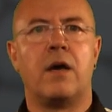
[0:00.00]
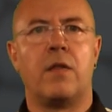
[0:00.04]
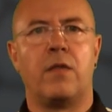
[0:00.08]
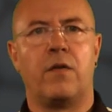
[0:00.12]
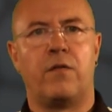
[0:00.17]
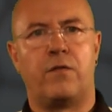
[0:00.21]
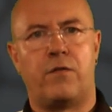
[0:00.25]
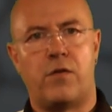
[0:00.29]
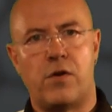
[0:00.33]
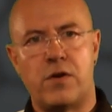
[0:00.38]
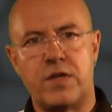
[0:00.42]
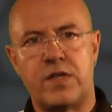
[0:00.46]
The
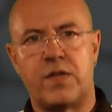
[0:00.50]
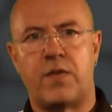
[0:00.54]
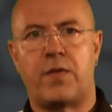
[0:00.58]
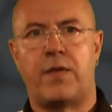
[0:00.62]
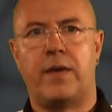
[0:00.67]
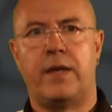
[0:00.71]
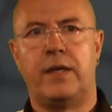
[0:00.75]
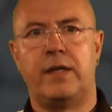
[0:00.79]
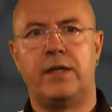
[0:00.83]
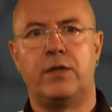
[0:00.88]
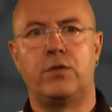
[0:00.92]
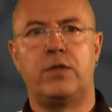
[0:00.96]
first
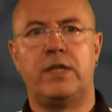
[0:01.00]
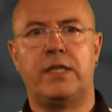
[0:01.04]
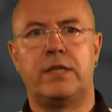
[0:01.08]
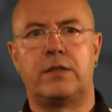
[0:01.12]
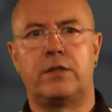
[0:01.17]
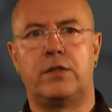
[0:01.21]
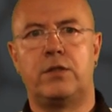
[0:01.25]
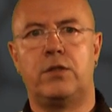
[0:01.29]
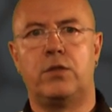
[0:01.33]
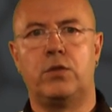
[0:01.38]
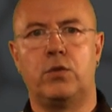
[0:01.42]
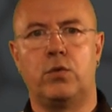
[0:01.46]
thing you need
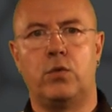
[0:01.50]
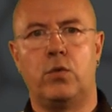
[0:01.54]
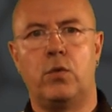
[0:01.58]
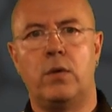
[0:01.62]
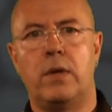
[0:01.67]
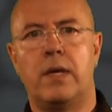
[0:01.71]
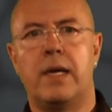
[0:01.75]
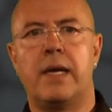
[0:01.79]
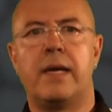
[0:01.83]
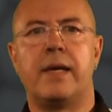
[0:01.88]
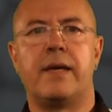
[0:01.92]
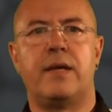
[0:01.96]
to
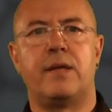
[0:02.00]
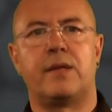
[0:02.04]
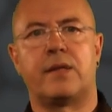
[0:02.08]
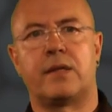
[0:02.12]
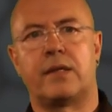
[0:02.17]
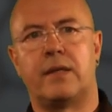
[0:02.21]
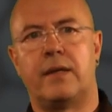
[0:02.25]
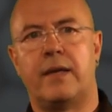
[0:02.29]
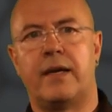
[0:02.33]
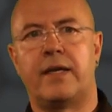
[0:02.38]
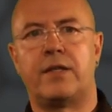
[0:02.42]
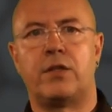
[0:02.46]
do is
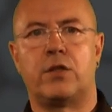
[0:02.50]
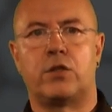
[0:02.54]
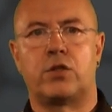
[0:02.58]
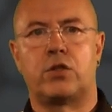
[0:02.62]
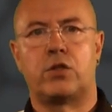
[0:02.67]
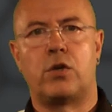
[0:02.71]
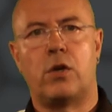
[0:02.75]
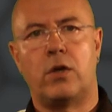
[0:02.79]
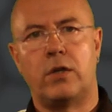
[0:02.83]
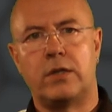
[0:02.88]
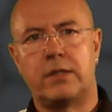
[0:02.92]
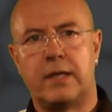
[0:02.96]
connect your
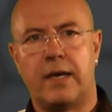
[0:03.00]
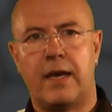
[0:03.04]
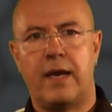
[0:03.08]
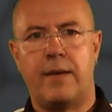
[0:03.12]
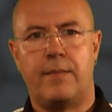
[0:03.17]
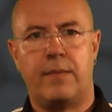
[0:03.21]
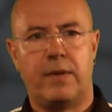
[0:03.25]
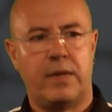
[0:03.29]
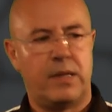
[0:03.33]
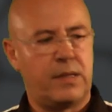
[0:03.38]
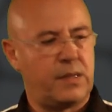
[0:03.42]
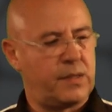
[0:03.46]

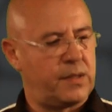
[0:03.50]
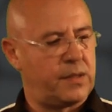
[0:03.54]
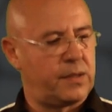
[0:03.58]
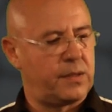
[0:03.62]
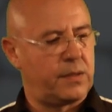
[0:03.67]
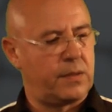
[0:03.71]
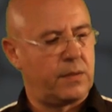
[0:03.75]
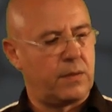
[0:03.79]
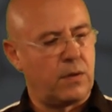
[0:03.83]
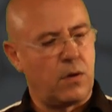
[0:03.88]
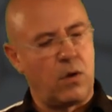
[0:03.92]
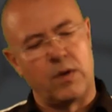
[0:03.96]

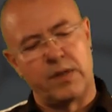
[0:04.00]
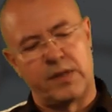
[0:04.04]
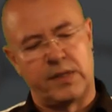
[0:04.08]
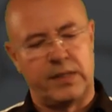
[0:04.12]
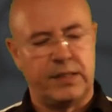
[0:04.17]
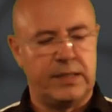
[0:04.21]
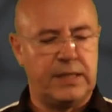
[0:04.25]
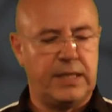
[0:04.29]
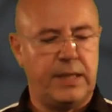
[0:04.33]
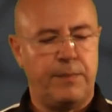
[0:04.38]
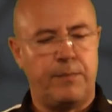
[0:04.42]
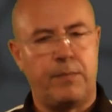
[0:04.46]
turntables or
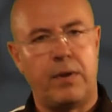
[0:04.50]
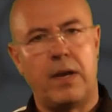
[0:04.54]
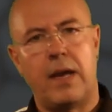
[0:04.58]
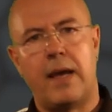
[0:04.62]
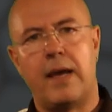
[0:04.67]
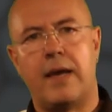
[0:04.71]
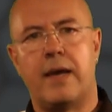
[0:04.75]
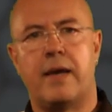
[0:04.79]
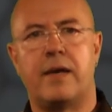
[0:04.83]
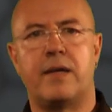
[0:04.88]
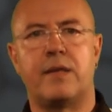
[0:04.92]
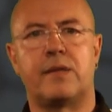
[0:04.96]
CD
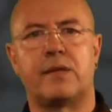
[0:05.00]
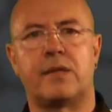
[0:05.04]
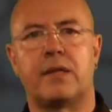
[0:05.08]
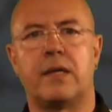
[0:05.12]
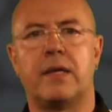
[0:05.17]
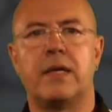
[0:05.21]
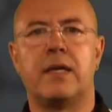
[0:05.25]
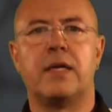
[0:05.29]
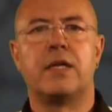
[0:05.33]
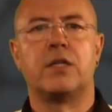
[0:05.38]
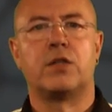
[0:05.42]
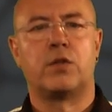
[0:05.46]
players
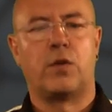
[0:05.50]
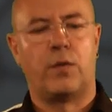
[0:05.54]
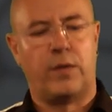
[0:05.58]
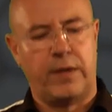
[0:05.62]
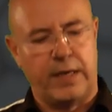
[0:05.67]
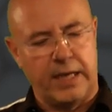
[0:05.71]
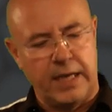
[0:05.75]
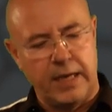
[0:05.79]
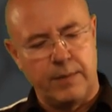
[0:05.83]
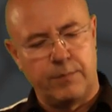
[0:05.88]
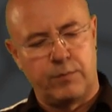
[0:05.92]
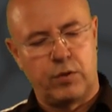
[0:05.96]
to the
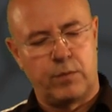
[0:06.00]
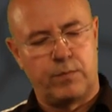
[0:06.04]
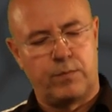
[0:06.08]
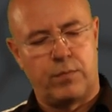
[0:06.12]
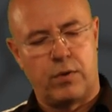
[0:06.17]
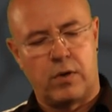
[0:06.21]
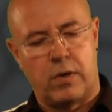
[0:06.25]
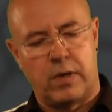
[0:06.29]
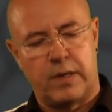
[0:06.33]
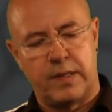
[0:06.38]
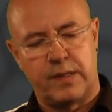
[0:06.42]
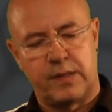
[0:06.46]
input
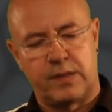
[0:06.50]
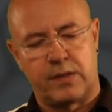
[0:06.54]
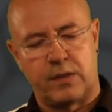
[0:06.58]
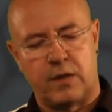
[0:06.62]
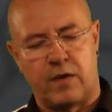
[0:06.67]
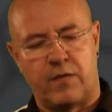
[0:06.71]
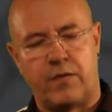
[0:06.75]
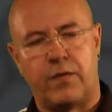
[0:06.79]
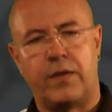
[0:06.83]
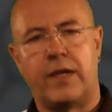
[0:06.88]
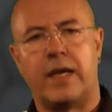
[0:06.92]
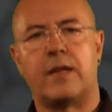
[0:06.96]
ports
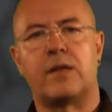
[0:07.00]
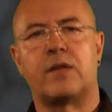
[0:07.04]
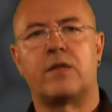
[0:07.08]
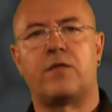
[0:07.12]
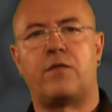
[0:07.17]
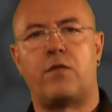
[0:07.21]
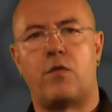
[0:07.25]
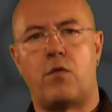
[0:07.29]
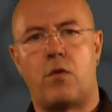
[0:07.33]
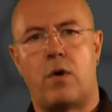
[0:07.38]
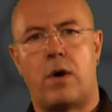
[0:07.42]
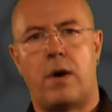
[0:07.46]
of the
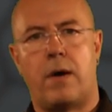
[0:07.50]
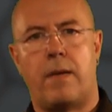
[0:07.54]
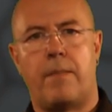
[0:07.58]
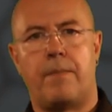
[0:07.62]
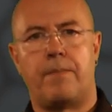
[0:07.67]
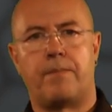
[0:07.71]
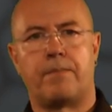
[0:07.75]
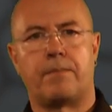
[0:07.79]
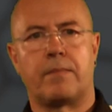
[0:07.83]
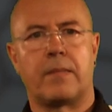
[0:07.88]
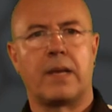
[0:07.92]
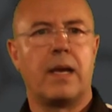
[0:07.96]
S4.
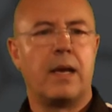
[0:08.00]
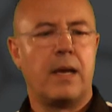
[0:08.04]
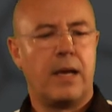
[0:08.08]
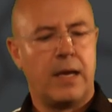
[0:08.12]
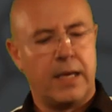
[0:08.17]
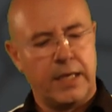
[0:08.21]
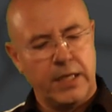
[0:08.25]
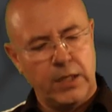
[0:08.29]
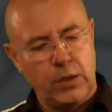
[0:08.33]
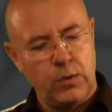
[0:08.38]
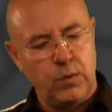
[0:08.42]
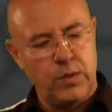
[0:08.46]

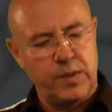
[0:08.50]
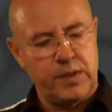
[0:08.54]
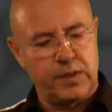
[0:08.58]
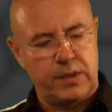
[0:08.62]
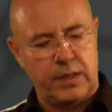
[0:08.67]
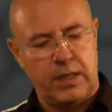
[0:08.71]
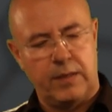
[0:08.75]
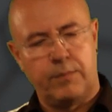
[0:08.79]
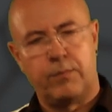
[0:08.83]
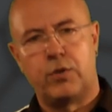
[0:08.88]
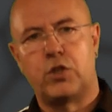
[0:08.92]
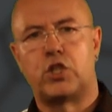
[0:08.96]
Use
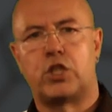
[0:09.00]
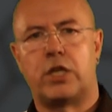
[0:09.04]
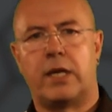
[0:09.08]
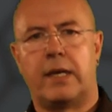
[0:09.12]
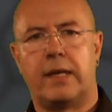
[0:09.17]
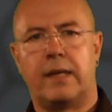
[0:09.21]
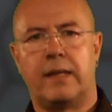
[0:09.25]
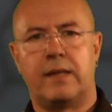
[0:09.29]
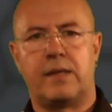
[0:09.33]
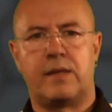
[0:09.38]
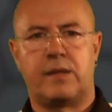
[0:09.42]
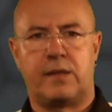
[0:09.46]
input
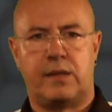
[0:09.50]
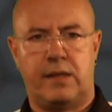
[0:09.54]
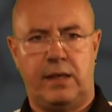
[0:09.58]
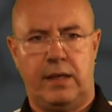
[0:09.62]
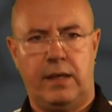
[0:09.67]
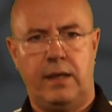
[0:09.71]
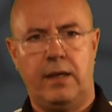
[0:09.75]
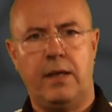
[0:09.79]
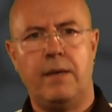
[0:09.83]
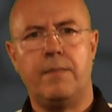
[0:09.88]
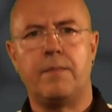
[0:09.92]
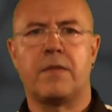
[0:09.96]
channel
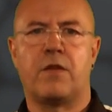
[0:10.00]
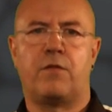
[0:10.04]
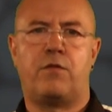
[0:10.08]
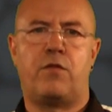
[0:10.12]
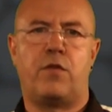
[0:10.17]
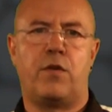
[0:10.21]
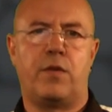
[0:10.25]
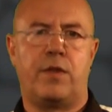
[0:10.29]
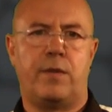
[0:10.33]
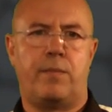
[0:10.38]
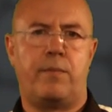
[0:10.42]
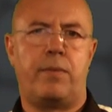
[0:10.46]
C
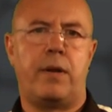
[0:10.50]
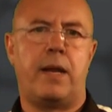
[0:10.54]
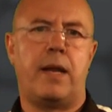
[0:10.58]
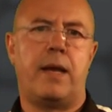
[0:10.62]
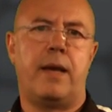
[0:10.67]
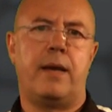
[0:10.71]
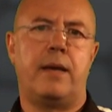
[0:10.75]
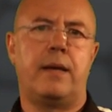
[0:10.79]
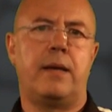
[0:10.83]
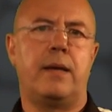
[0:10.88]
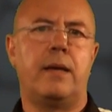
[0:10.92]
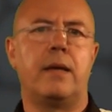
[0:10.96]
for the
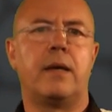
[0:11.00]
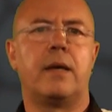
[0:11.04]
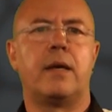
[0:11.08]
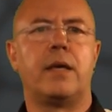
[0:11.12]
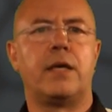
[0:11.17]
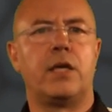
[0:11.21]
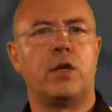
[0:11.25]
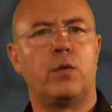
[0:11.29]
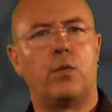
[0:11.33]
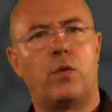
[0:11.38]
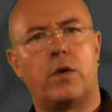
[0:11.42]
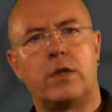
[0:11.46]
player
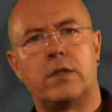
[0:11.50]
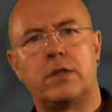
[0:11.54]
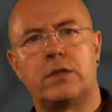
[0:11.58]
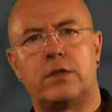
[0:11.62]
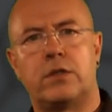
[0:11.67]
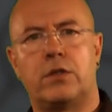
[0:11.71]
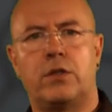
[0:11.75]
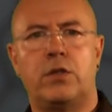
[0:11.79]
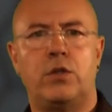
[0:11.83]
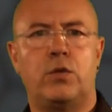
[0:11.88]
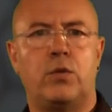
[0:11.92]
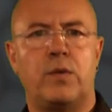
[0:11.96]
you want
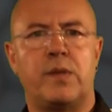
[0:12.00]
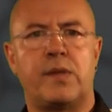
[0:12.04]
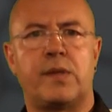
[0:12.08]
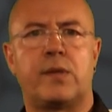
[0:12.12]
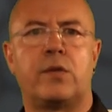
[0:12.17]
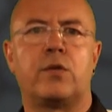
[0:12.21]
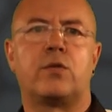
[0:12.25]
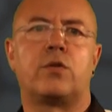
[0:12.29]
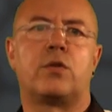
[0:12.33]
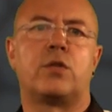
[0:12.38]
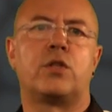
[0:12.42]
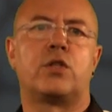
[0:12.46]
to use
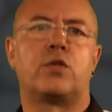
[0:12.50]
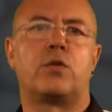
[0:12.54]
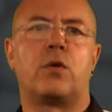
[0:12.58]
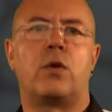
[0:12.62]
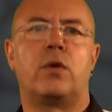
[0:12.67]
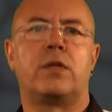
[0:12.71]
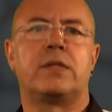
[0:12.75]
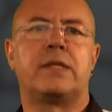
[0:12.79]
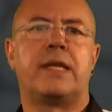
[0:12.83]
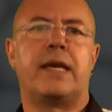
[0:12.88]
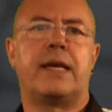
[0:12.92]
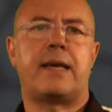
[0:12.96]
to
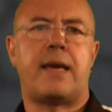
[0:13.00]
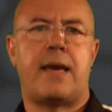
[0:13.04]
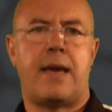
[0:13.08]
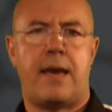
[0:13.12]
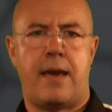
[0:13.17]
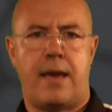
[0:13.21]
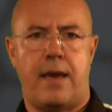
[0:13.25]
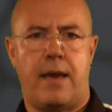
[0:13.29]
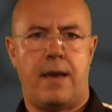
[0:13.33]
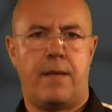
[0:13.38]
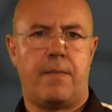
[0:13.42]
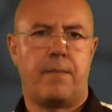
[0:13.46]
control deck
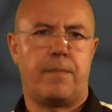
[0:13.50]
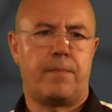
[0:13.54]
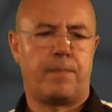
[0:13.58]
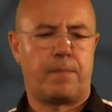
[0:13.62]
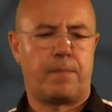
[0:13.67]
A